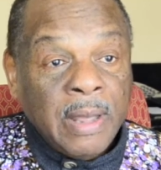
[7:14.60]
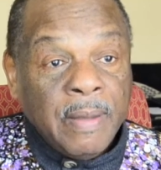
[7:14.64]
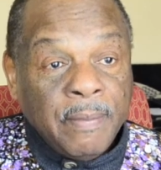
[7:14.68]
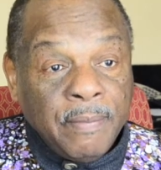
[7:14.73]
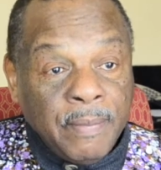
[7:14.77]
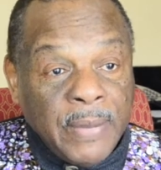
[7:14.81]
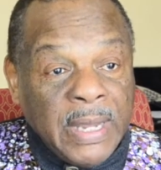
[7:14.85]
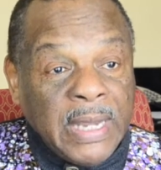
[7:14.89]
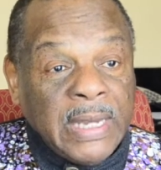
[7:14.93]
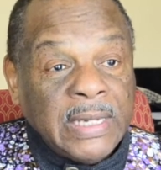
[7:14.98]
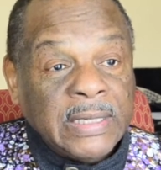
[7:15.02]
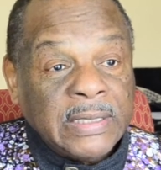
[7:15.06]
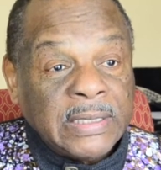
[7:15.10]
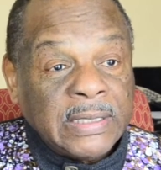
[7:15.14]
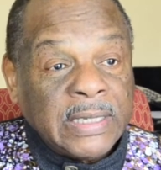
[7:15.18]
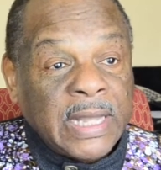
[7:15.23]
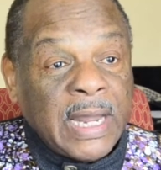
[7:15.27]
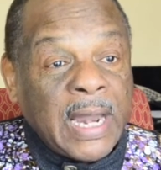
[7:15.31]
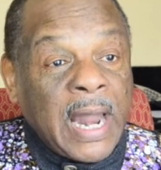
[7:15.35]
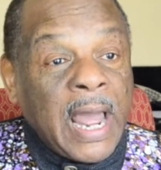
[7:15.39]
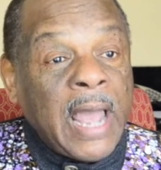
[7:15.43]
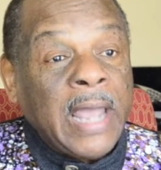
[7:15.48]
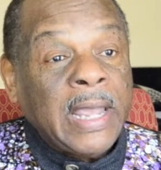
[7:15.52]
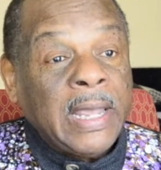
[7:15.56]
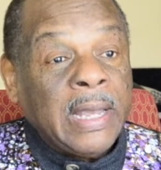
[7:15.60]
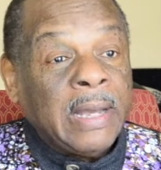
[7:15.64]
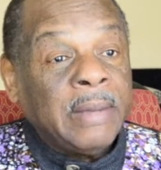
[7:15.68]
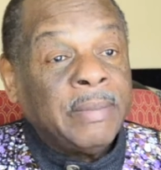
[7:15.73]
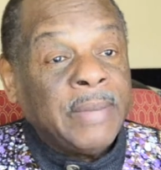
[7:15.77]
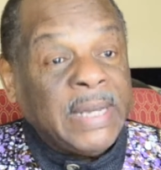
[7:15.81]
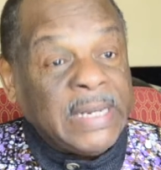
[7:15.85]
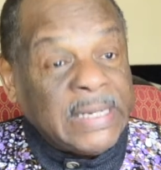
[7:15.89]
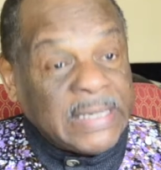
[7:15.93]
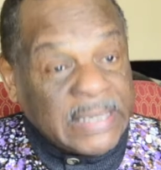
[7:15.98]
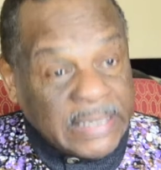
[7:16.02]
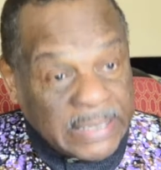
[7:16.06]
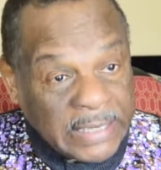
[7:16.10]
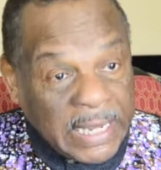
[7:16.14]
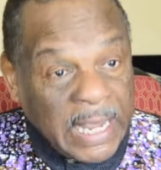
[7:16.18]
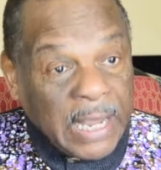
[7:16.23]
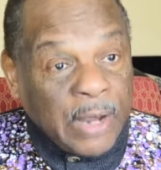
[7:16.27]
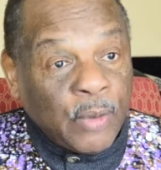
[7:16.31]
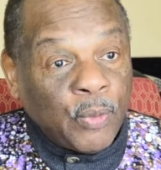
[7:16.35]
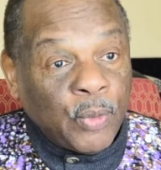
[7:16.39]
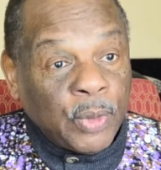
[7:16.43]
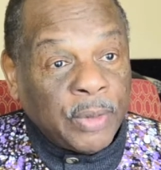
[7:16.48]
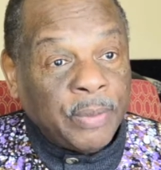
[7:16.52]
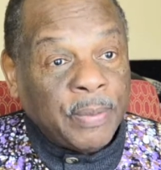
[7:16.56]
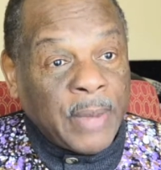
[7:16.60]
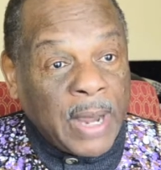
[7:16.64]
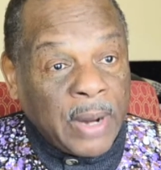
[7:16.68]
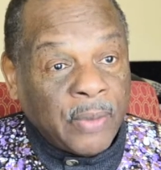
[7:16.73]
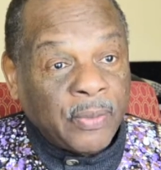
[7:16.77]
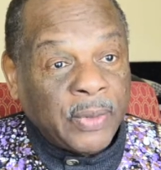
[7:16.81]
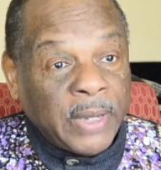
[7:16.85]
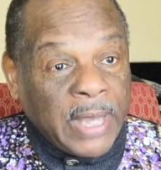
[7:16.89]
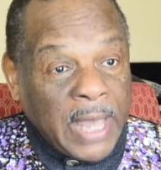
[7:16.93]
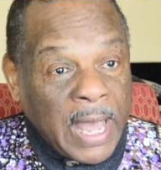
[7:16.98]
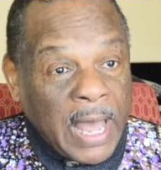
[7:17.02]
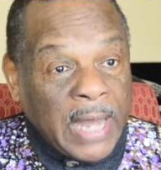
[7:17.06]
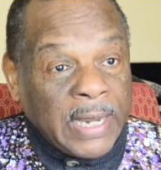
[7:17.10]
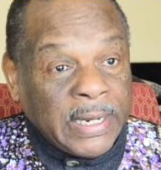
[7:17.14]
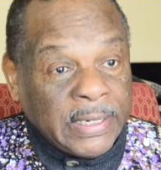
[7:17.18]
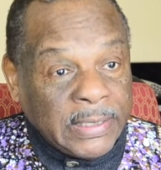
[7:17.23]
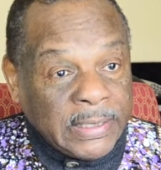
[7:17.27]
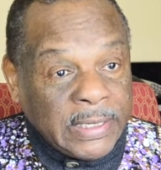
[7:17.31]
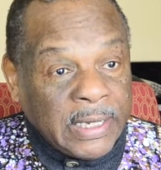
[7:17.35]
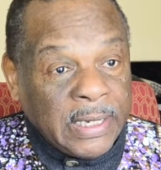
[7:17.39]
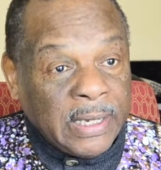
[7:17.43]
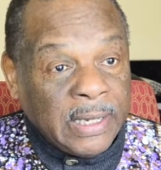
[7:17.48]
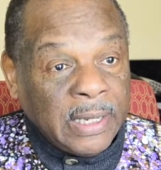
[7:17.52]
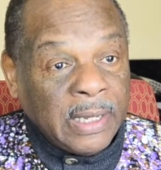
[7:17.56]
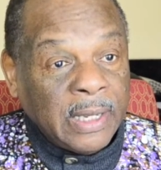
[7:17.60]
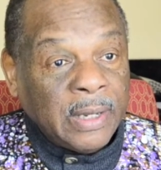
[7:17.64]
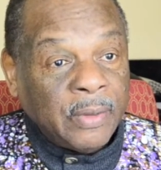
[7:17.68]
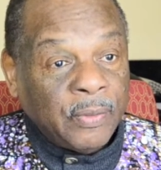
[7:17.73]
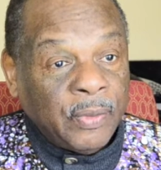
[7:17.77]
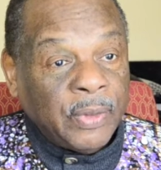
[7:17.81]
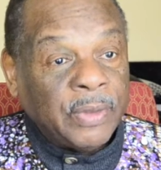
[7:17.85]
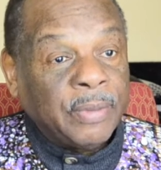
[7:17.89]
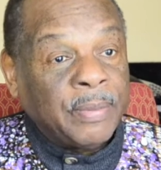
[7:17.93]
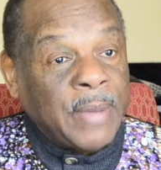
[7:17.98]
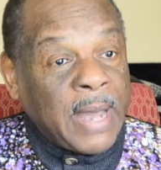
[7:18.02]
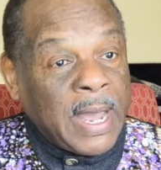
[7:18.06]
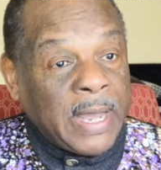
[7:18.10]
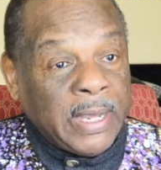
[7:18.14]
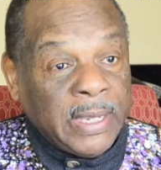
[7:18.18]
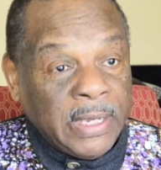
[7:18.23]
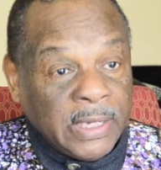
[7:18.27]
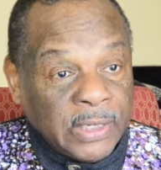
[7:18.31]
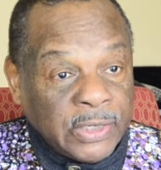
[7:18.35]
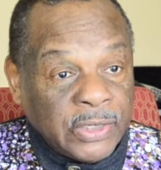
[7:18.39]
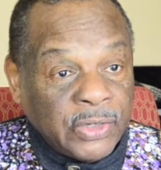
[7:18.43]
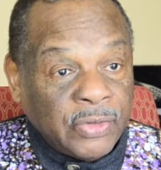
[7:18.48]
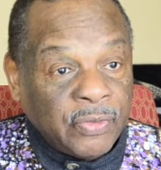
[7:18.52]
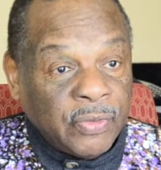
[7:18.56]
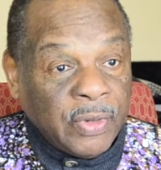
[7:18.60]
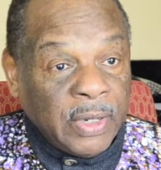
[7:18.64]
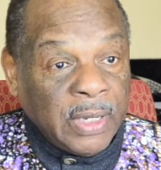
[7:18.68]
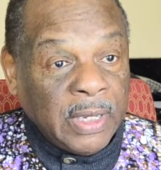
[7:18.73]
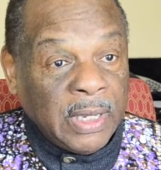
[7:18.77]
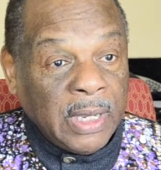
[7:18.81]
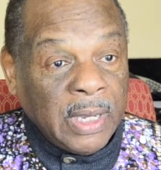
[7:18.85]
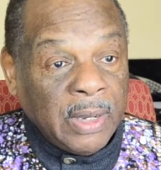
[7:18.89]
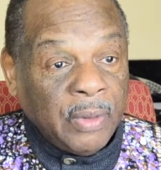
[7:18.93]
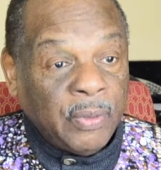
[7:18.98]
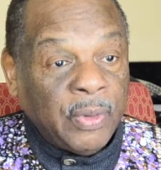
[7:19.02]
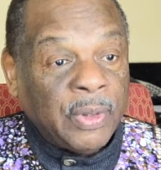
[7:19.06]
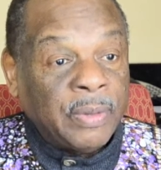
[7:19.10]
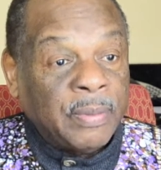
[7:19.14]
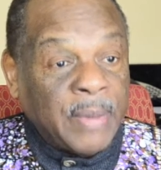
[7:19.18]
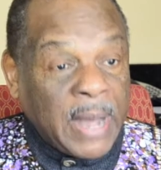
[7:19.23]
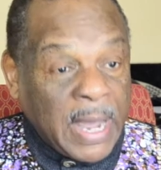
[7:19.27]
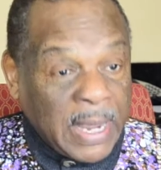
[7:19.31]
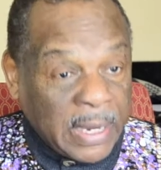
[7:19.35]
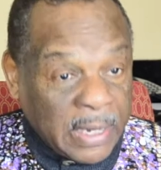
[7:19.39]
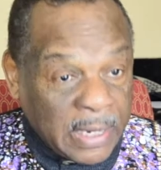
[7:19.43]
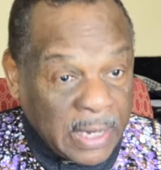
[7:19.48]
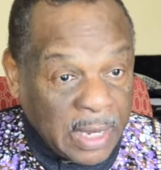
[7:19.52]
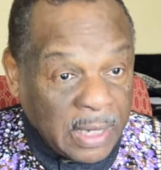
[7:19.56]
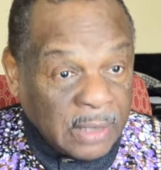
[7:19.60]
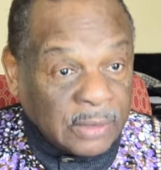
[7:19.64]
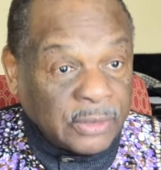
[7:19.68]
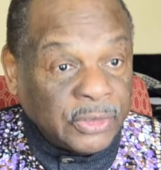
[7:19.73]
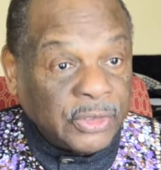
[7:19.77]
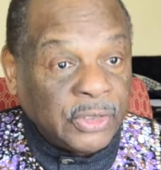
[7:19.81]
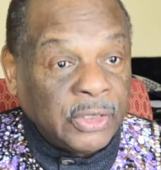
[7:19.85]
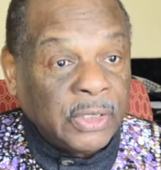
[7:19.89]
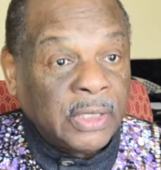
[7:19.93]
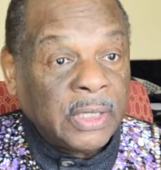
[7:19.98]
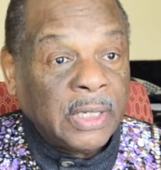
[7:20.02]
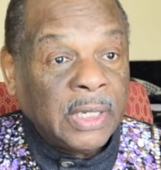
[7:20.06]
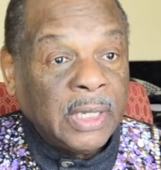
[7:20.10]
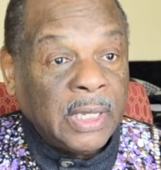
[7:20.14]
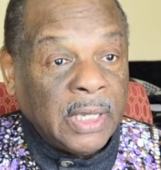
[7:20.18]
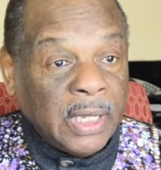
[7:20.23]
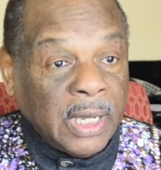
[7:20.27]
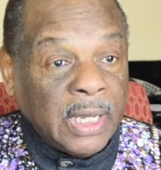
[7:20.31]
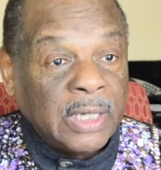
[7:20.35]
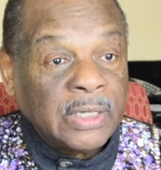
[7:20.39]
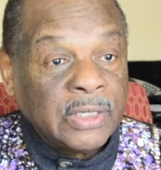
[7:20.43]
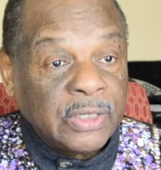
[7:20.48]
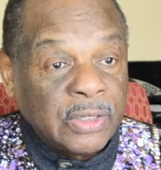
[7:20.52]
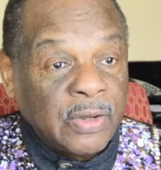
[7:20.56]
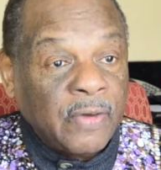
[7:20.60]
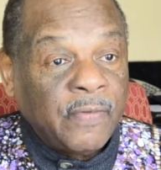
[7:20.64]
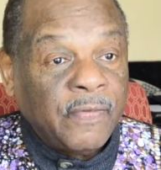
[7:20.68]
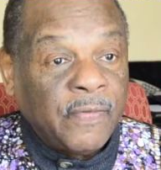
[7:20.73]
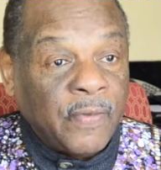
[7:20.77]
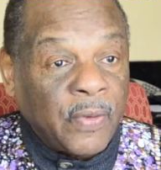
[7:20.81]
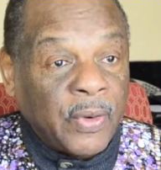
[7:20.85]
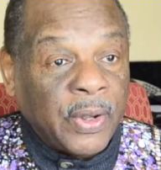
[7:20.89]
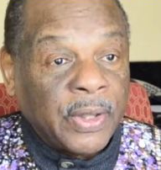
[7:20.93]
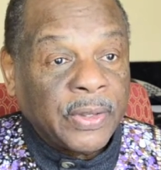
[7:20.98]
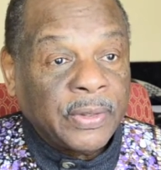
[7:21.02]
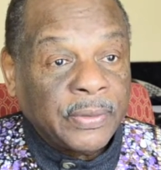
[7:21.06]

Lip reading: means that I am in sync with my reality, with my history, with my culture, and so forth.